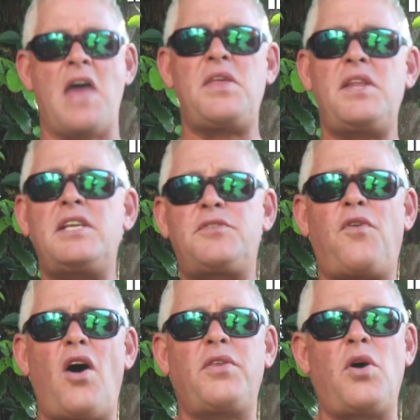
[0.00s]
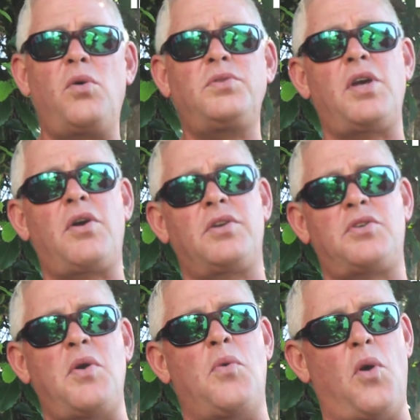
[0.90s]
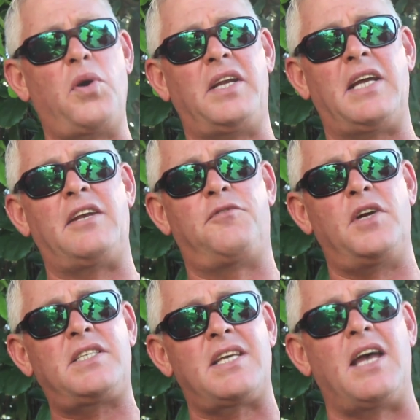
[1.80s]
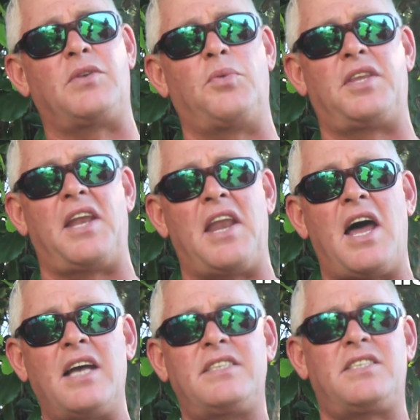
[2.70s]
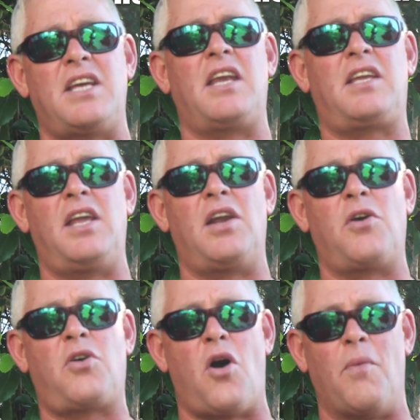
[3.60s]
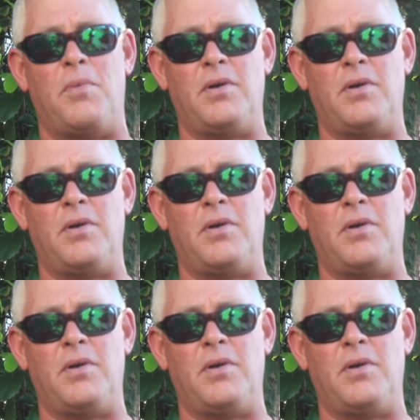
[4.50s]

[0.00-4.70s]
And then his father also got rewarded at Witsand with a nice 10 kilo cob.